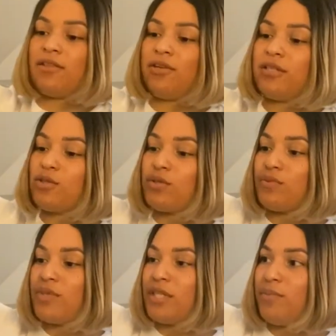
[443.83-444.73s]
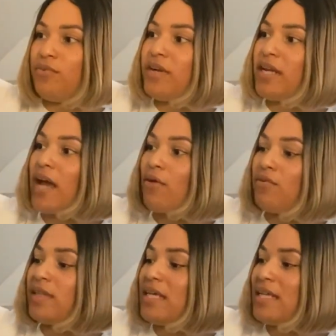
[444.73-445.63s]
thought this was really pretty. I
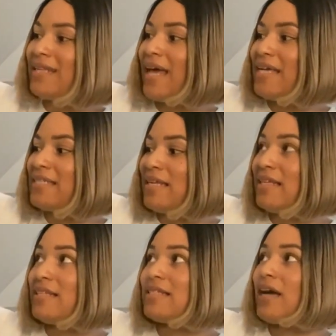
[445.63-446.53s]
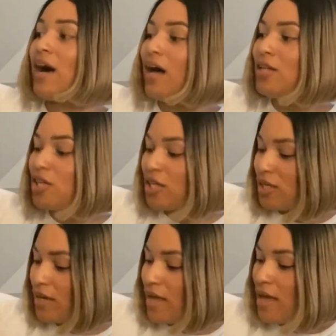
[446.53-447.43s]
really liked this color.